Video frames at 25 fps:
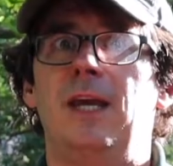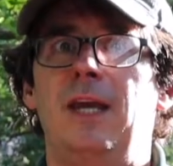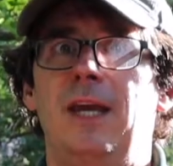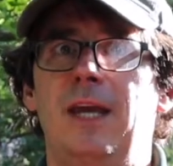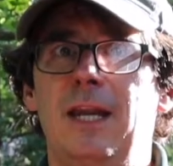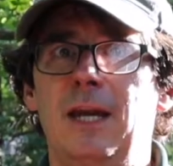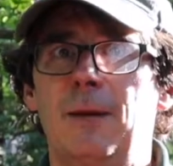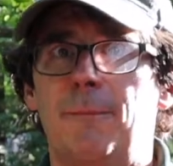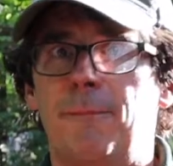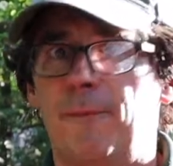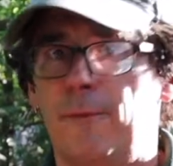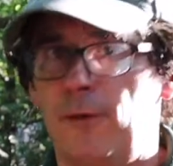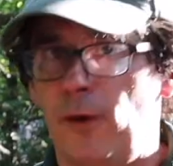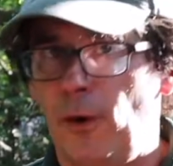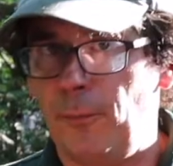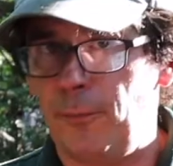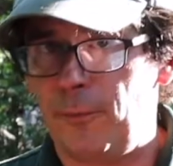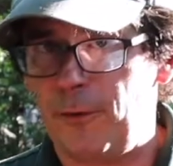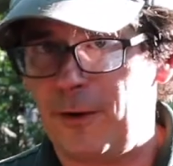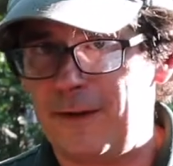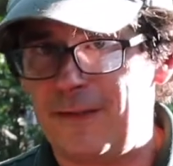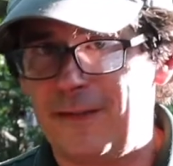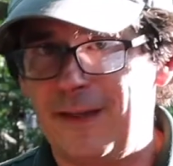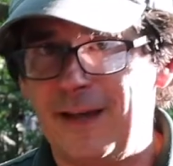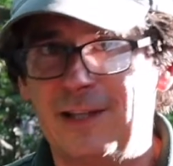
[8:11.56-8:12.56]

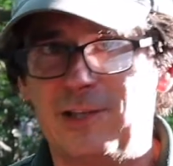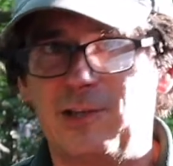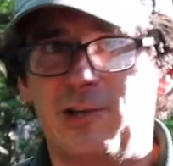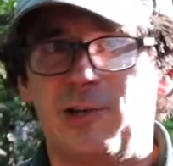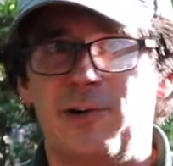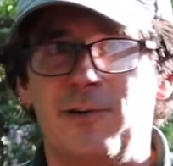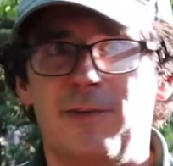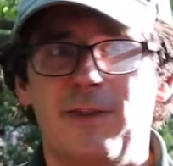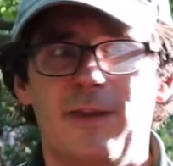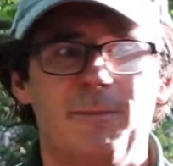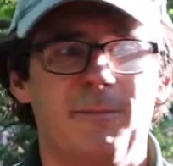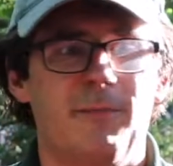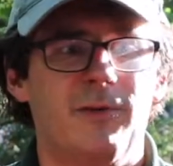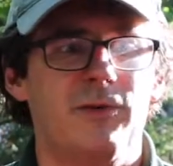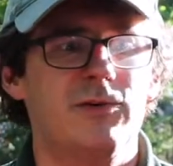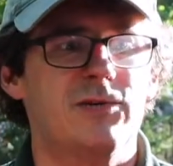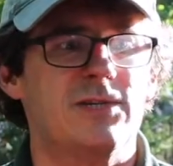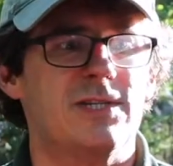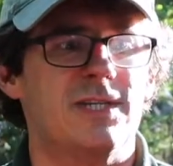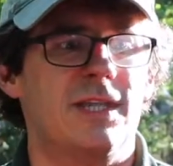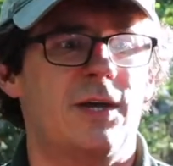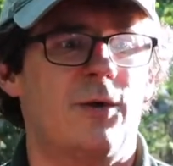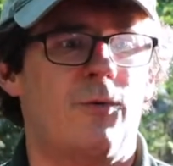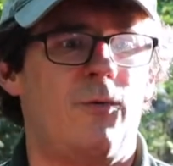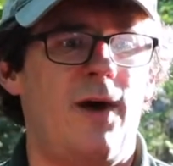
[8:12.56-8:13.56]
inappropriately turn them
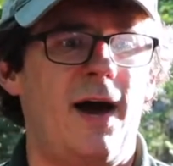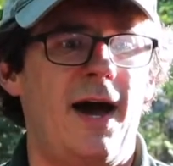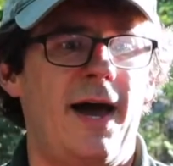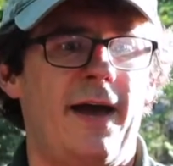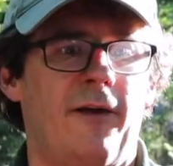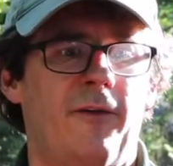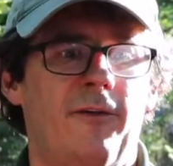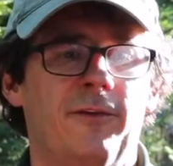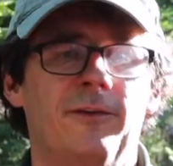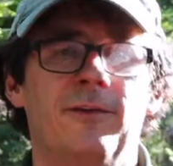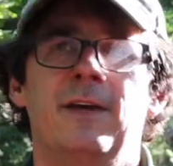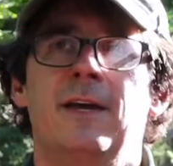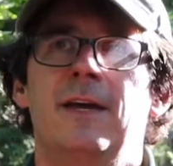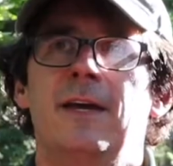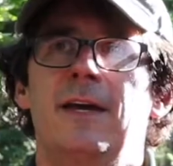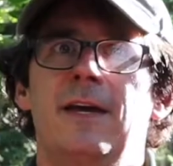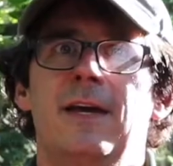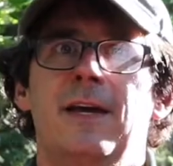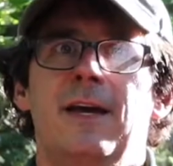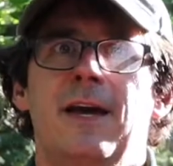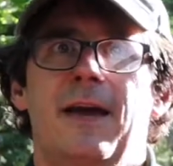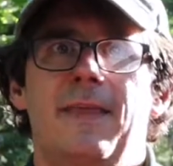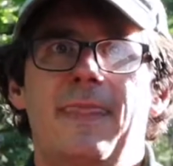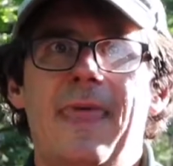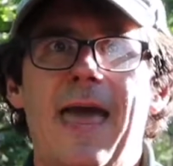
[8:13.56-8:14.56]
loose in the wild,
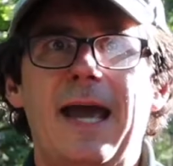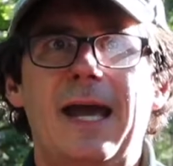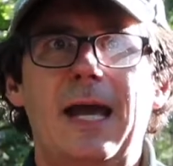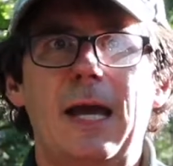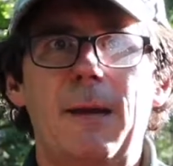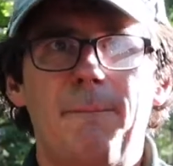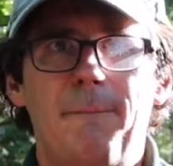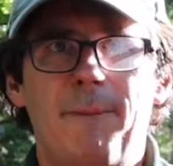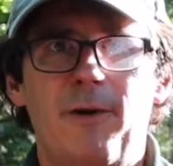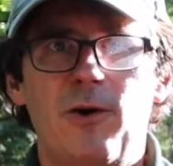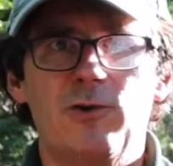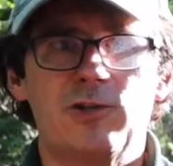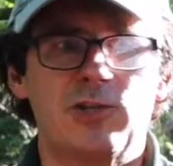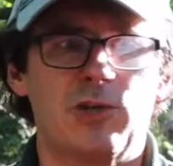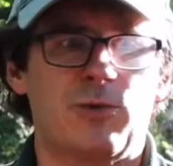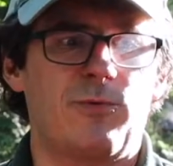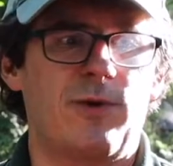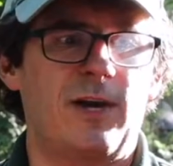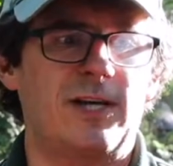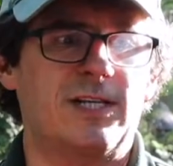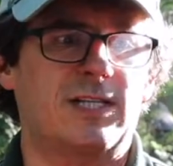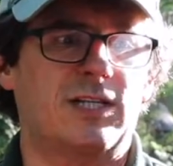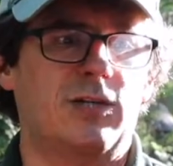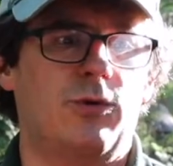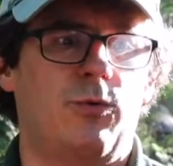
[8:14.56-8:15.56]
and that can pose a
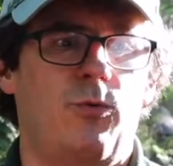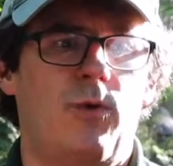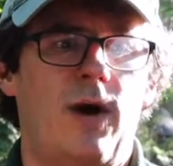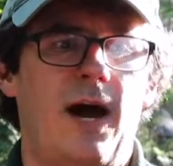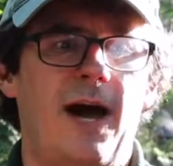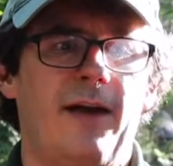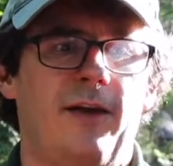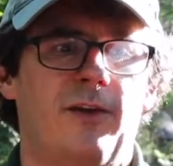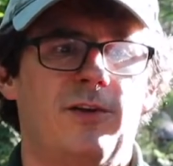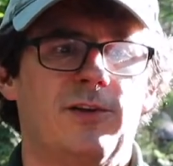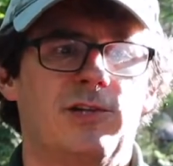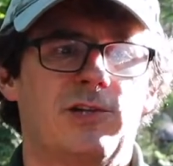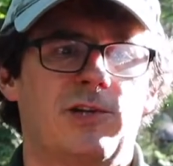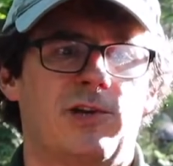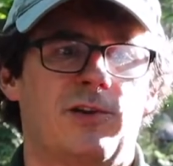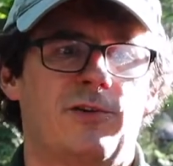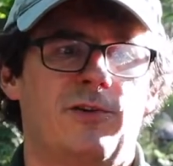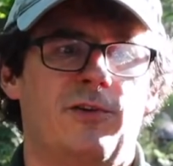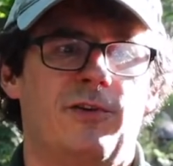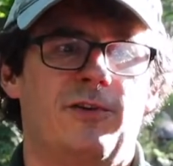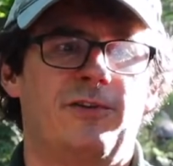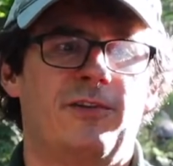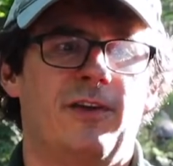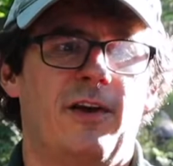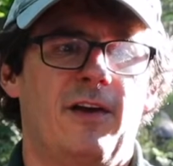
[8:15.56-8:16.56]
risk to wild
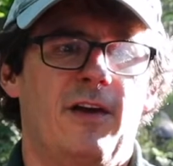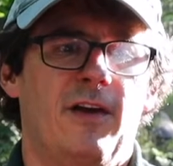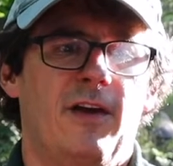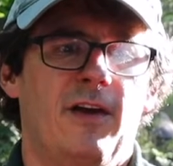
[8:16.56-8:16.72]
turtles.